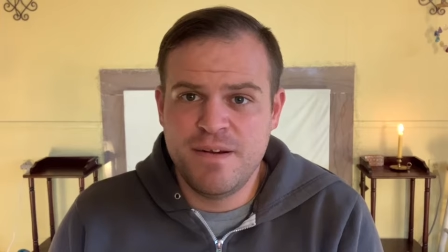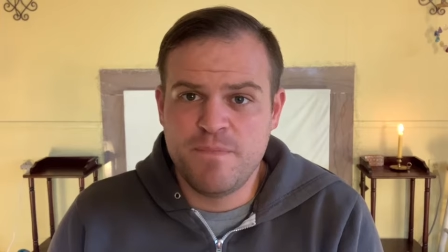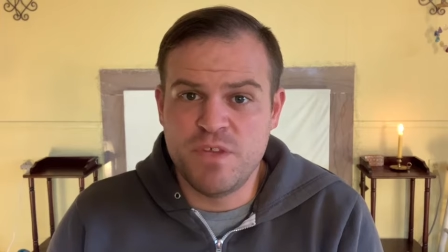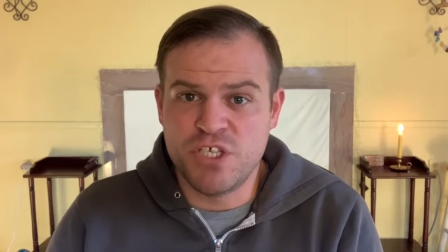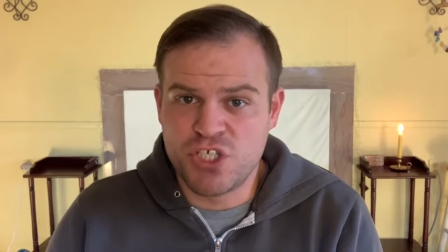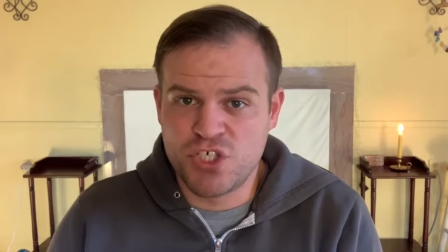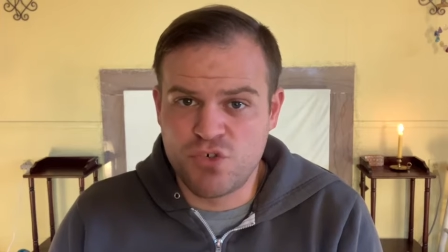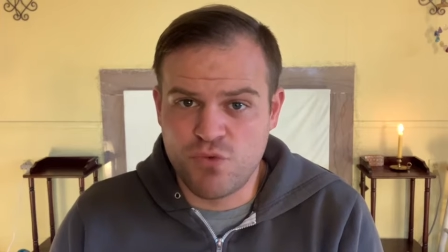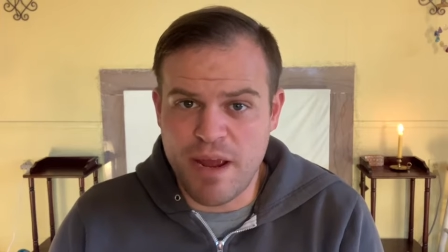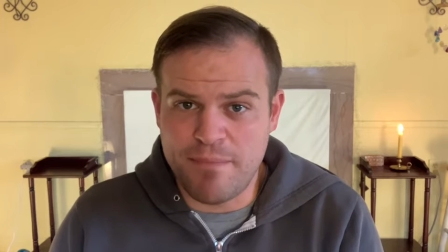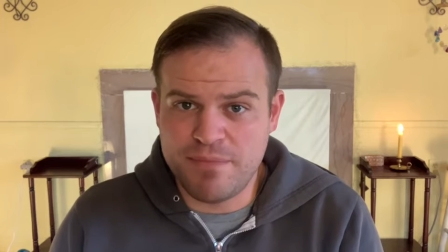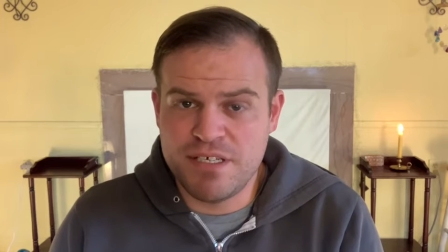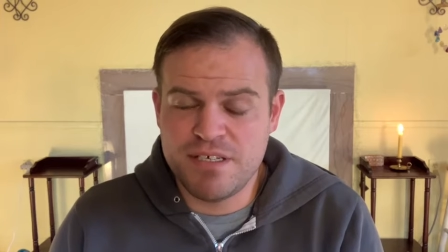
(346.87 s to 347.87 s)
The
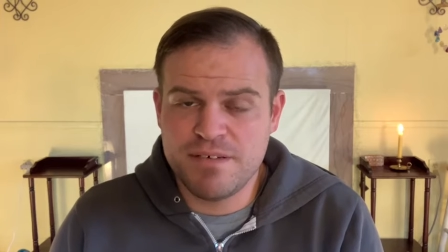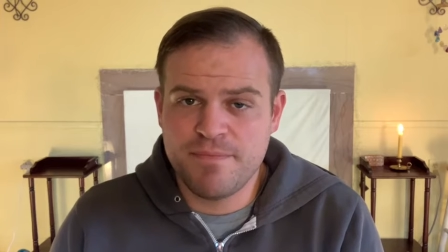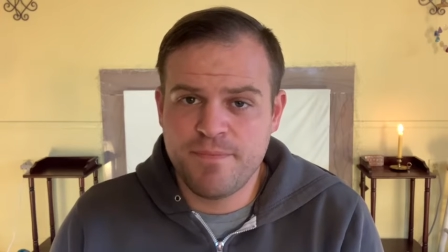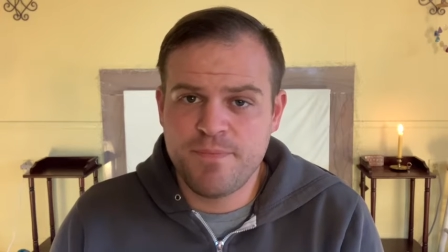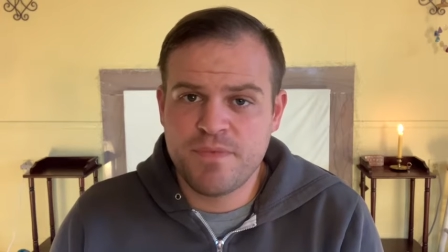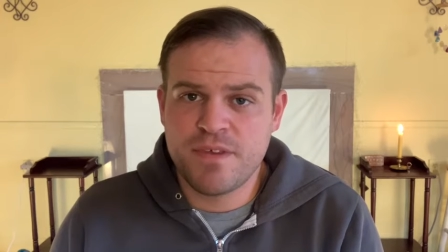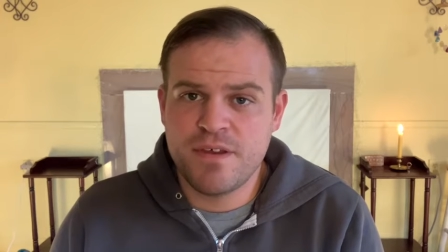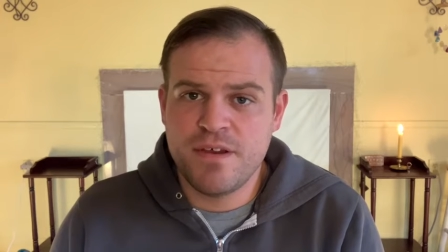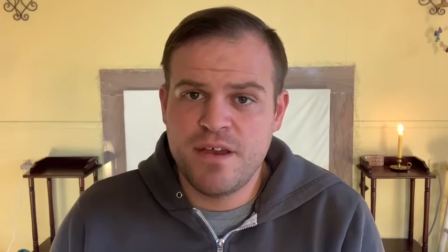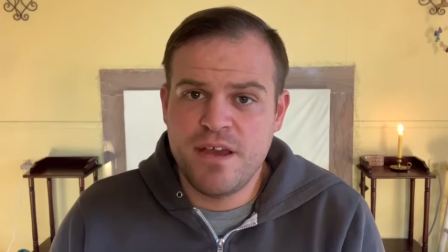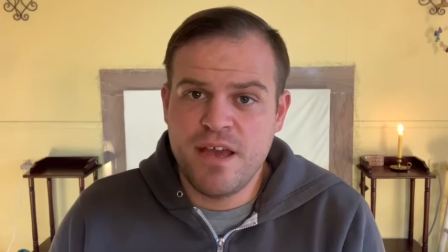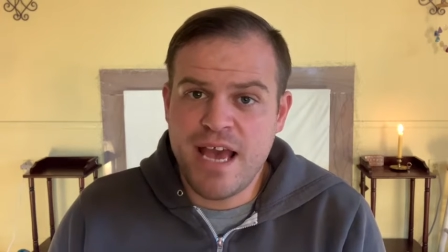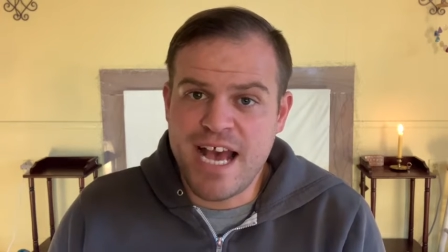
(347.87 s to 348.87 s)
script
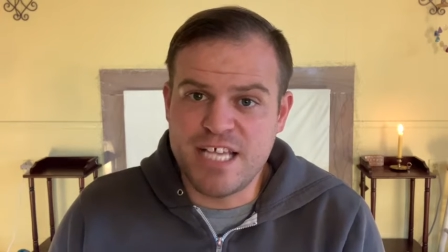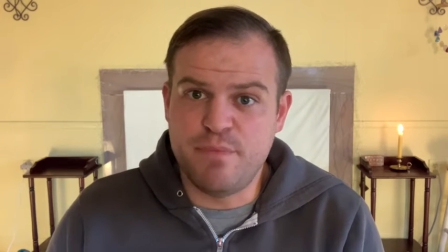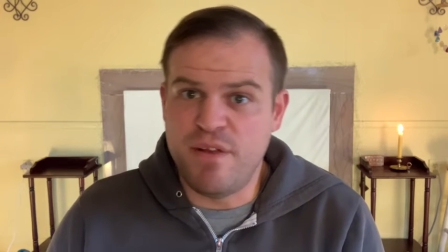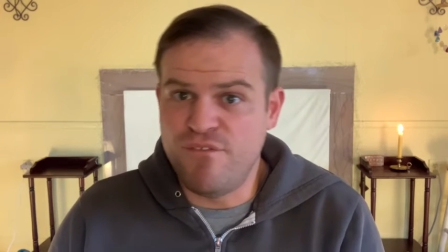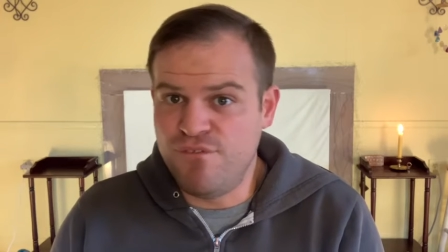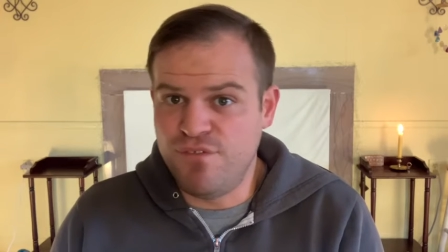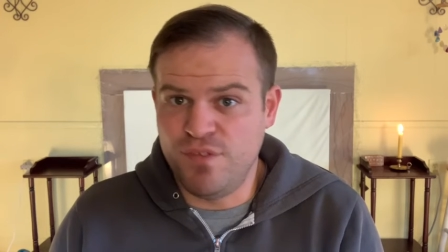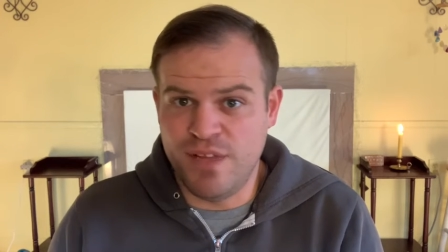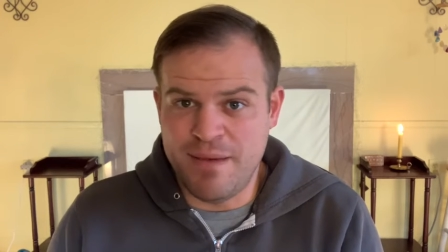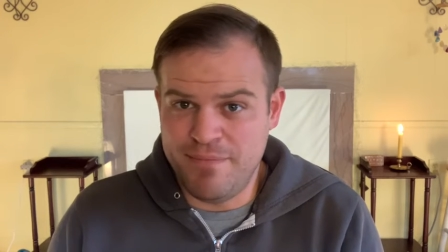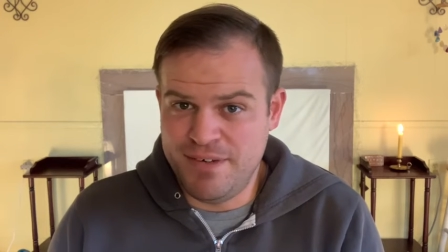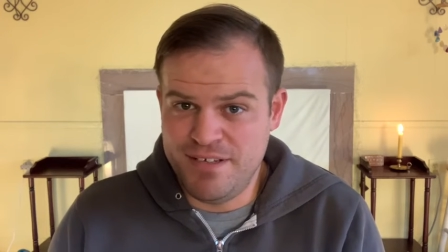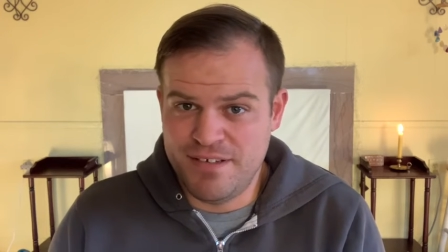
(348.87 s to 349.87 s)
has been
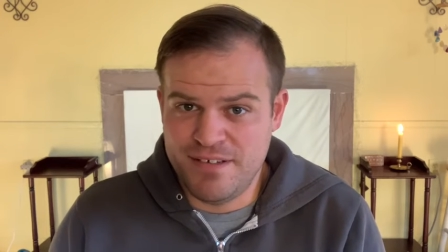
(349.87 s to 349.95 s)
flipped.